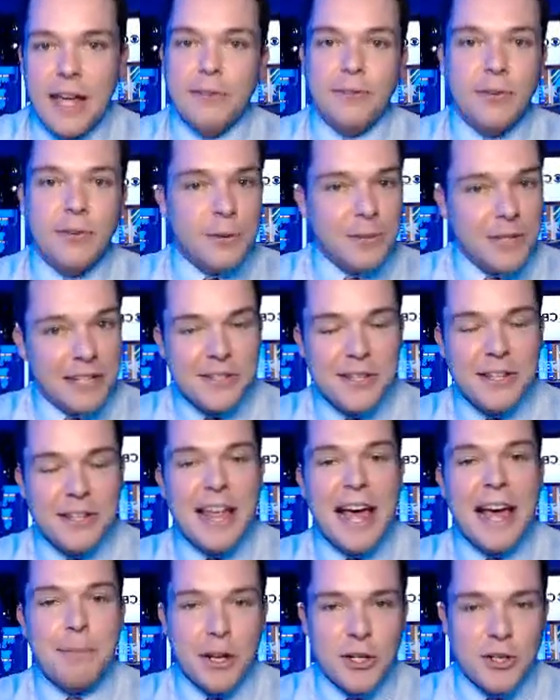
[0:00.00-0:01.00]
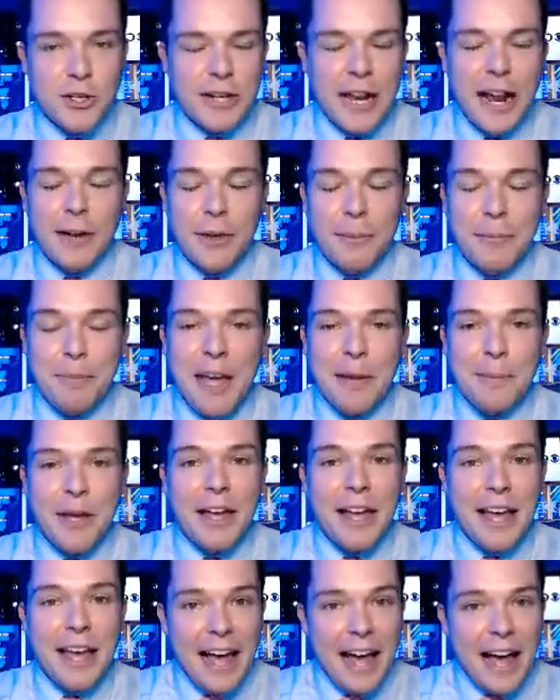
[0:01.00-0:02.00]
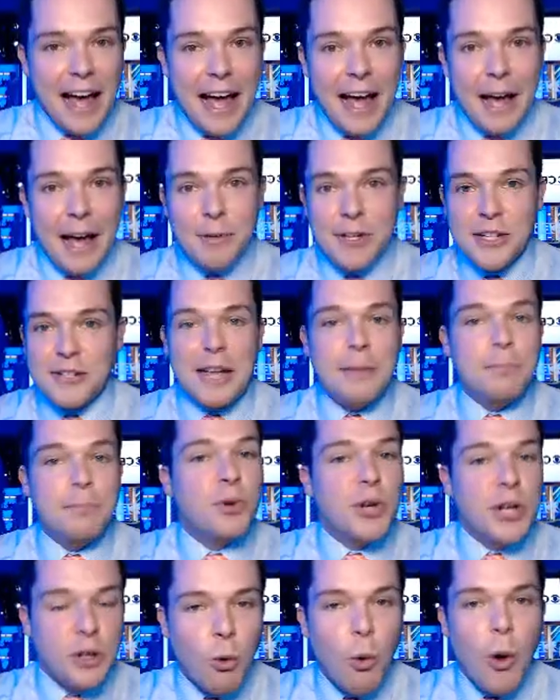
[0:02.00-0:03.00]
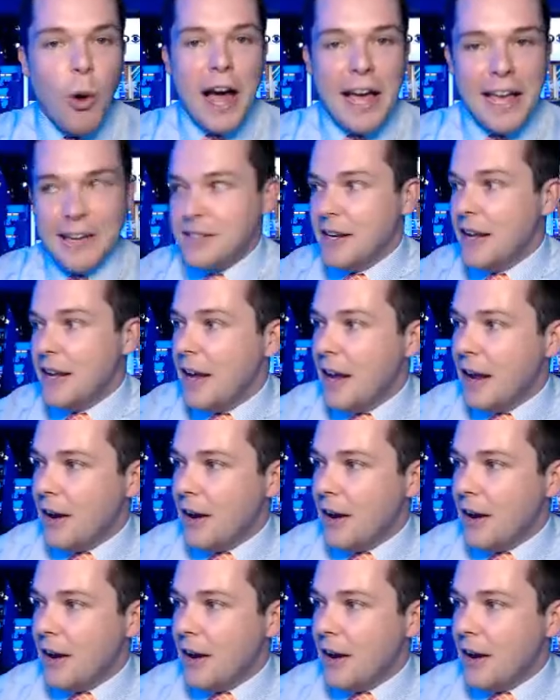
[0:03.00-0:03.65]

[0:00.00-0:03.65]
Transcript: Thankfully, we didn't see that much in Alabama. Uh, we stayed pretty quiet.